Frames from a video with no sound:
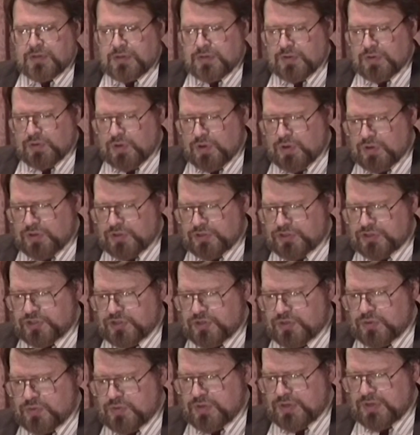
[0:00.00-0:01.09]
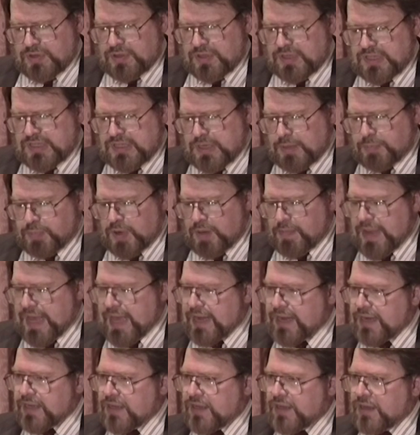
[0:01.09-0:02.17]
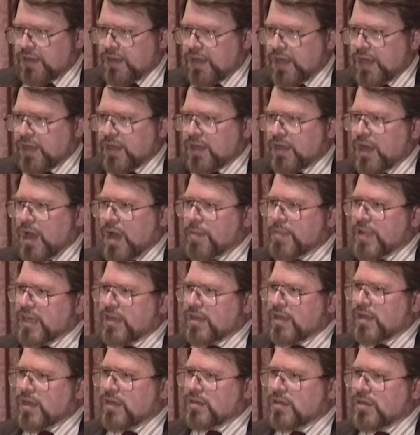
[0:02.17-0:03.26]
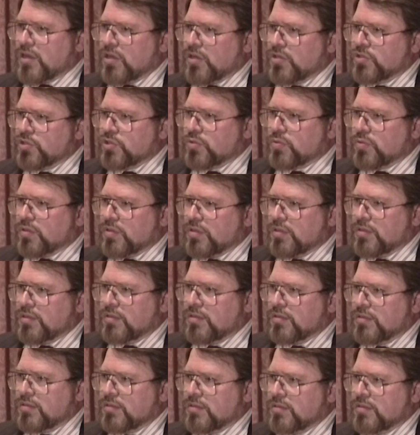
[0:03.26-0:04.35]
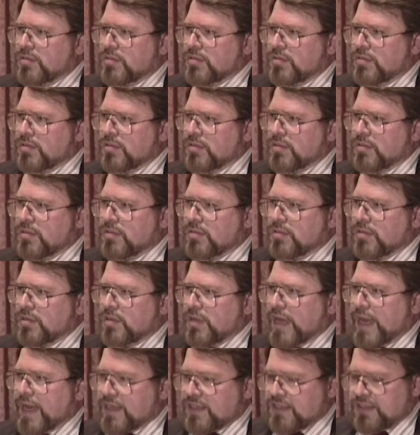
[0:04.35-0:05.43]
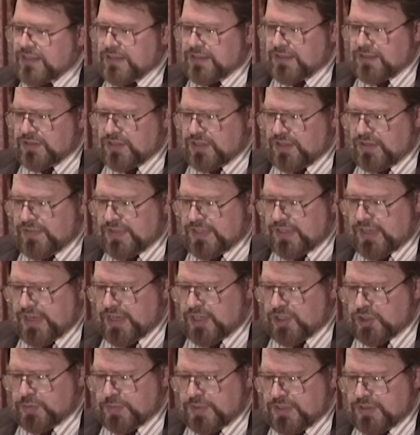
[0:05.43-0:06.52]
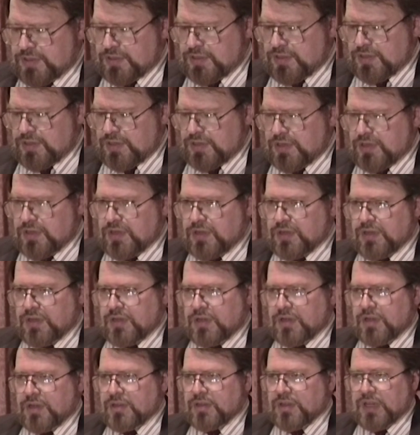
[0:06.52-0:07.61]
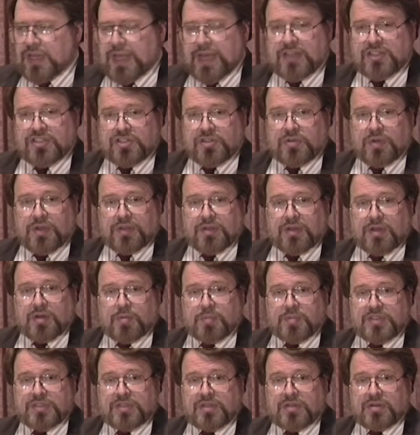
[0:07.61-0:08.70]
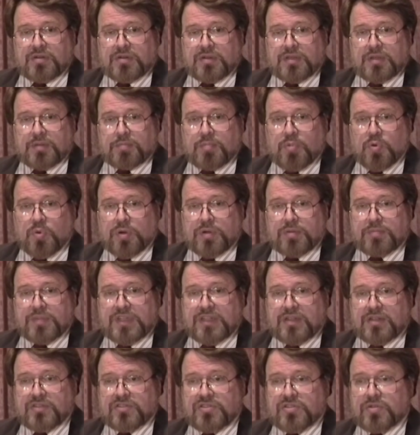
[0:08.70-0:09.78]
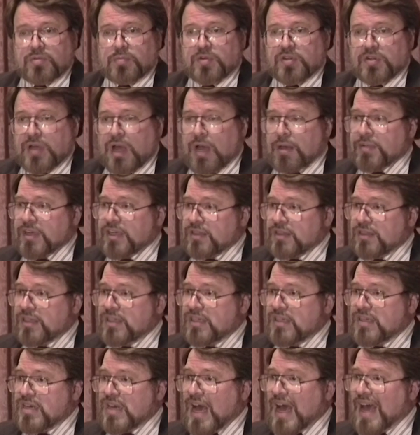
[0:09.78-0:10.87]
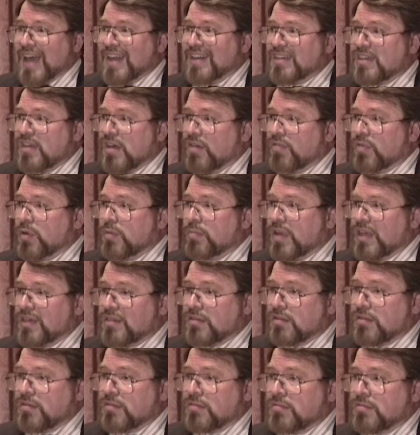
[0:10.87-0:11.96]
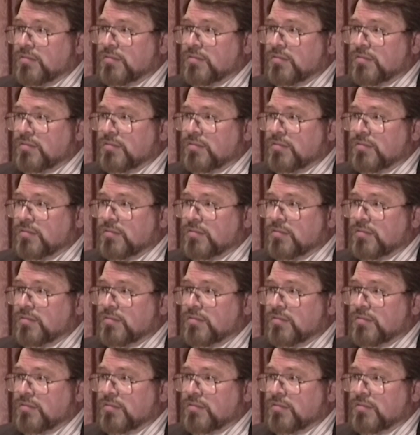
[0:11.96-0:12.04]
There are also the diplomatic, economic, and cultural axes of engagement. And the last two, I think, are particularly important because they're predominantly non governmental,